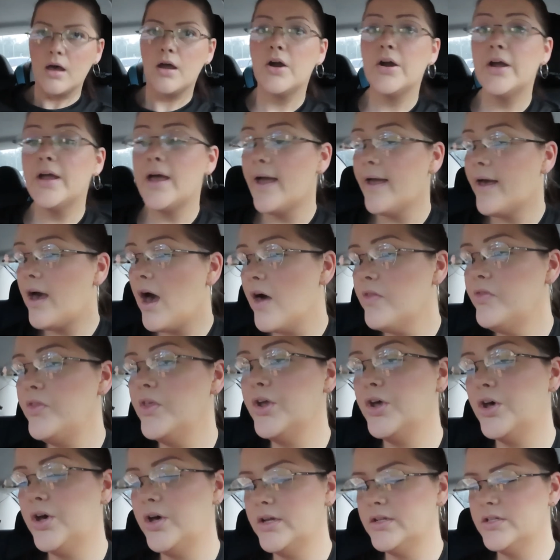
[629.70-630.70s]
All right, I got
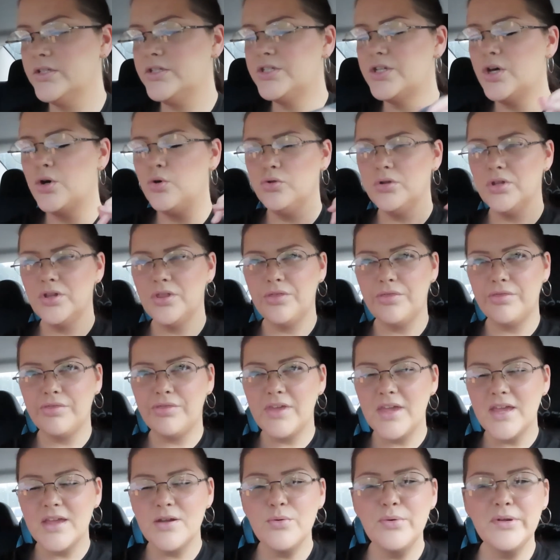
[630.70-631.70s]
the goods. So the
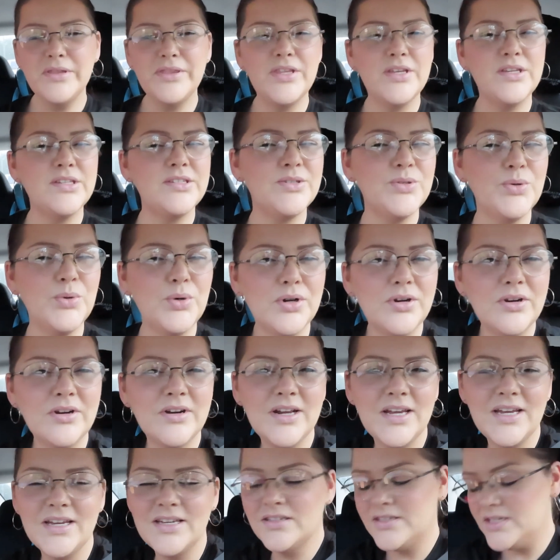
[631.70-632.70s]
thing with this
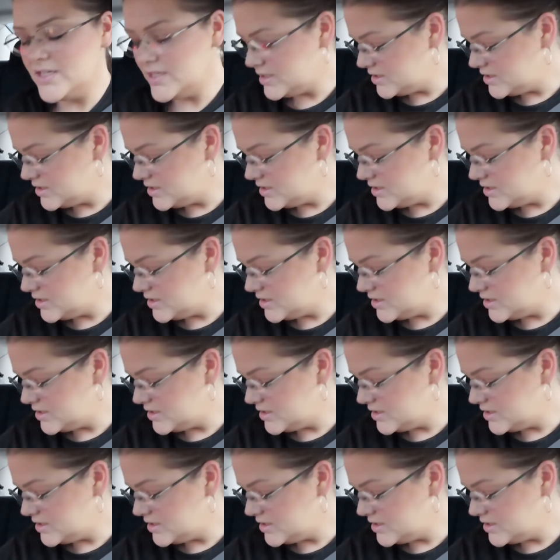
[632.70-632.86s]
order is